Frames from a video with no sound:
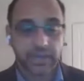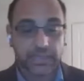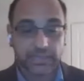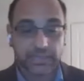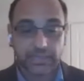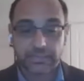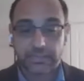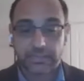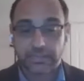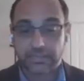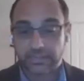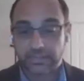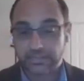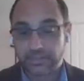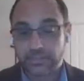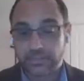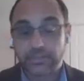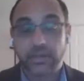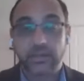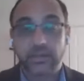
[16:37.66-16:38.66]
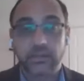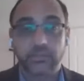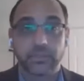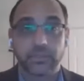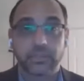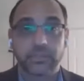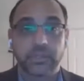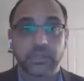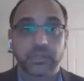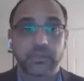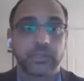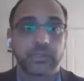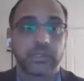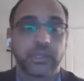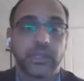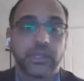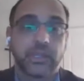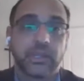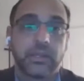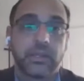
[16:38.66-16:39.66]
is a, is a terrible,
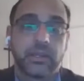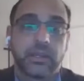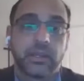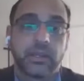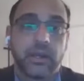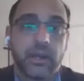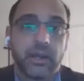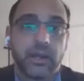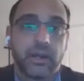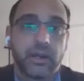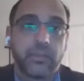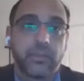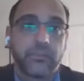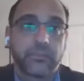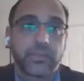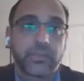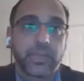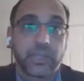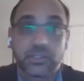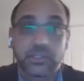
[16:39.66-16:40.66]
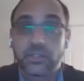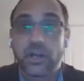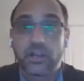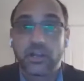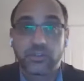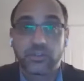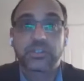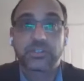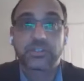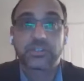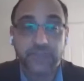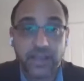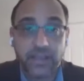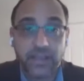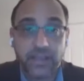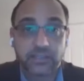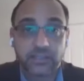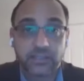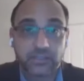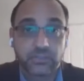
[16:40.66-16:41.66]
terrible um, exogenous
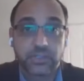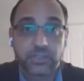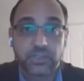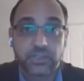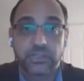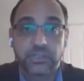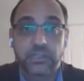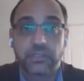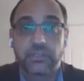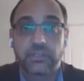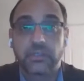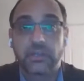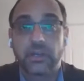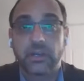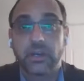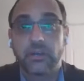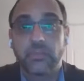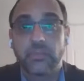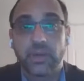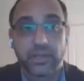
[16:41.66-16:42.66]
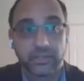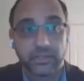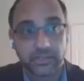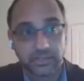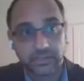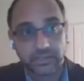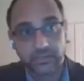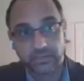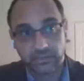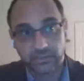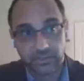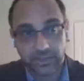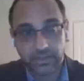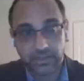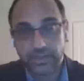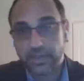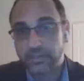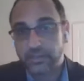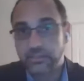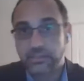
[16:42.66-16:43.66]
factor, really, uh, by this
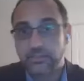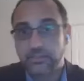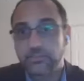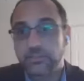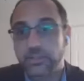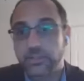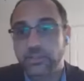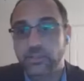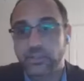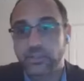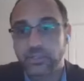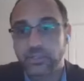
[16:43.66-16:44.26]
enhanced well, the inflation.